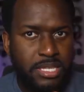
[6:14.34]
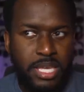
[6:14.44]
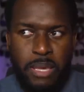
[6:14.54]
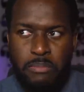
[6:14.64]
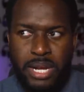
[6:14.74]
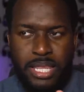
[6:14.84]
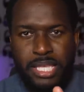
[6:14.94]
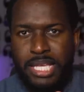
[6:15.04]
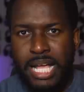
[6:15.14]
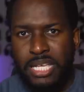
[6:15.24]
the same, but I
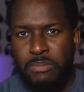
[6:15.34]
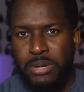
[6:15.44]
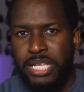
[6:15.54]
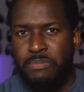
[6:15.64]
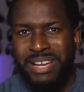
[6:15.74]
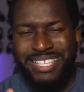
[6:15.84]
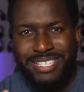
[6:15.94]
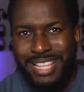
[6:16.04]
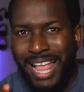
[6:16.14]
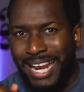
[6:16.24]
think the Galaxy Bud is my
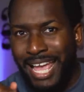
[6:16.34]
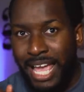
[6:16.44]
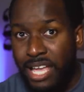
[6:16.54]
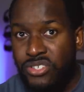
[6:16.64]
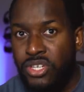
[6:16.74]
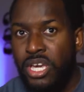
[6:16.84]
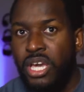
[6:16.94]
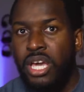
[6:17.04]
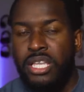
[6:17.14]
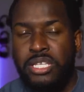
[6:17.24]
slight edge
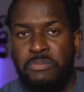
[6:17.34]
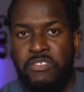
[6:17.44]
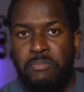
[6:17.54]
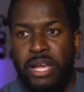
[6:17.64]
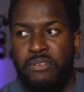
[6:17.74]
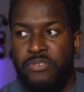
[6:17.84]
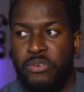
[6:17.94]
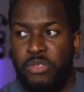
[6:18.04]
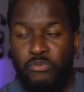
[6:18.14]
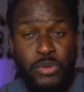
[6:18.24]
in terms of
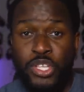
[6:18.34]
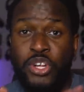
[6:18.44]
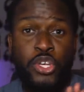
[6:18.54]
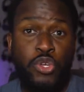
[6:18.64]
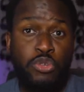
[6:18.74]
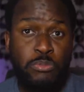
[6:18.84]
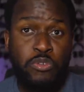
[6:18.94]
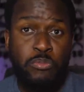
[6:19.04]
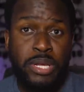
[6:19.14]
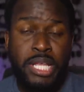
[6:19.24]
microphone. They've really done a huge
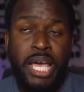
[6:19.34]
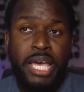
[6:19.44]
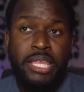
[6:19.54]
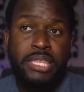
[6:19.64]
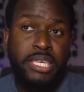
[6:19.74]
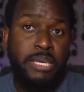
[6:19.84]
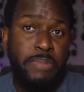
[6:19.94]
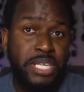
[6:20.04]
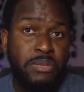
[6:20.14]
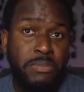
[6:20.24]
improvement. The
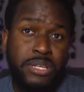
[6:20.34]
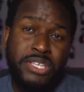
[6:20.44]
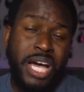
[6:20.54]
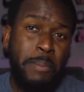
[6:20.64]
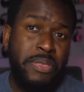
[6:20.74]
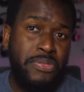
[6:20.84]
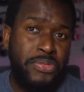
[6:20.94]
Pixel Buds come in